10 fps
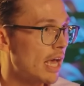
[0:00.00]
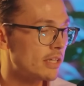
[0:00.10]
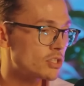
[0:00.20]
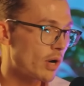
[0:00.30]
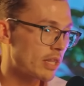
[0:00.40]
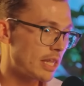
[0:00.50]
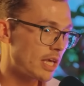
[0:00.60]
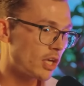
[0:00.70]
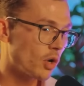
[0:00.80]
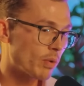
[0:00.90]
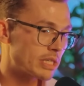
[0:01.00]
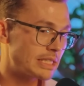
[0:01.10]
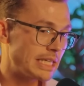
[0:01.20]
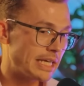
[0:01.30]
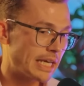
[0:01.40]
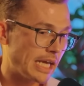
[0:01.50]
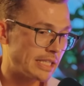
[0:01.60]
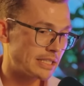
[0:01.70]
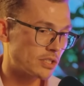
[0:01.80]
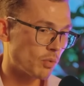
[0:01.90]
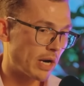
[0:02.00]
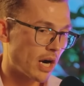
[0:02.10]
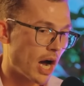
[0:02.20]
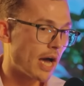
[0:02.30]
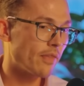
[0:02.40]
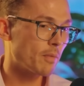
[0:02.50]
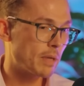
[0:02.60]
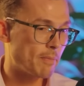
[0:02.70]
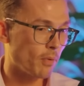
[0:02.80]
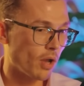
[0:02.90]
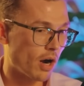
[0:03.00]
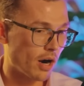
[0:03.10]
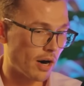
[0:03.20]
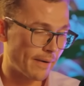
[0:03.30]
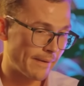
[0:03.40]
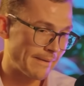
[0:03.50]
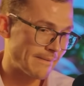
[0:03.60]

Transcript: And so I think, you know, we're seeing cases where either people are,